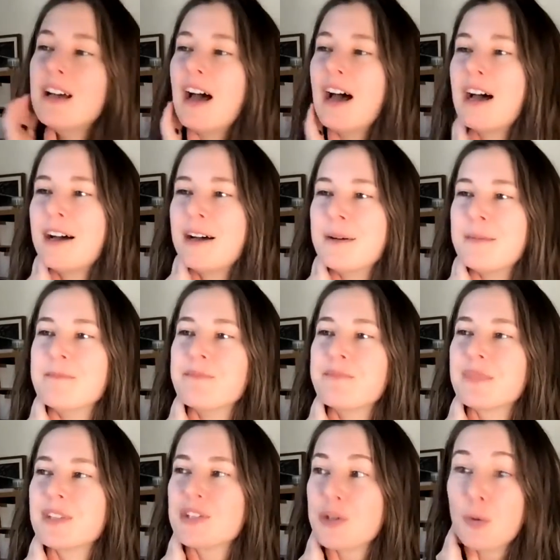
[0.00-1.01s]

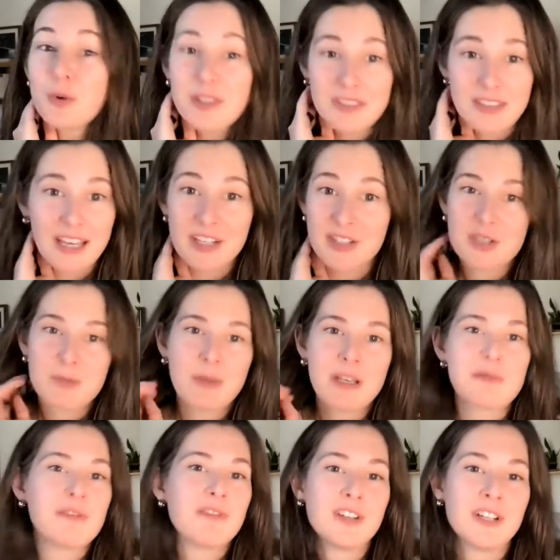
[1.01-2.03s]
So with that, it just
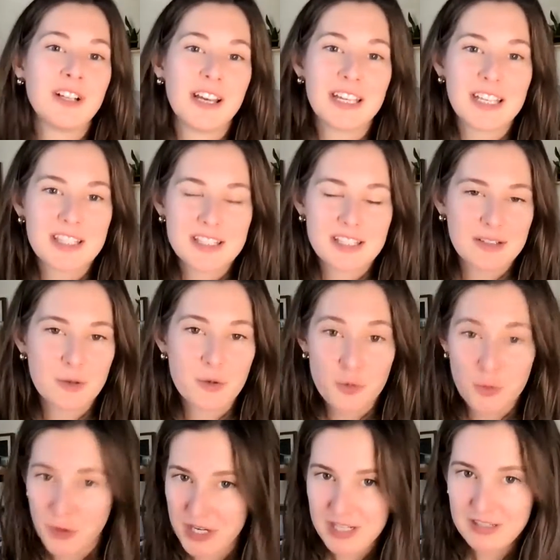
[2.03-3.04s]
makes me feel like it's
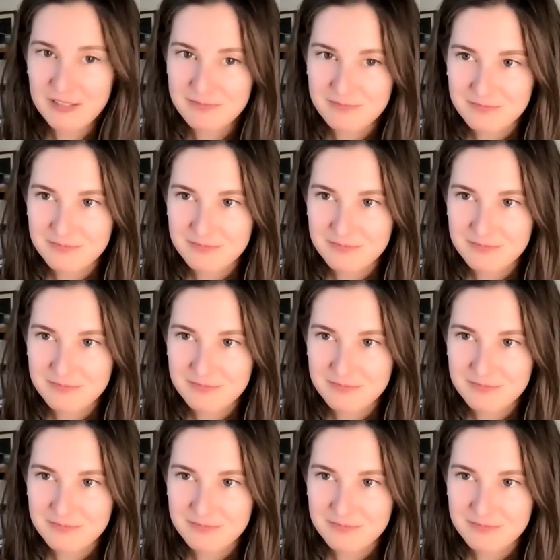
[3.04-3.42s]
great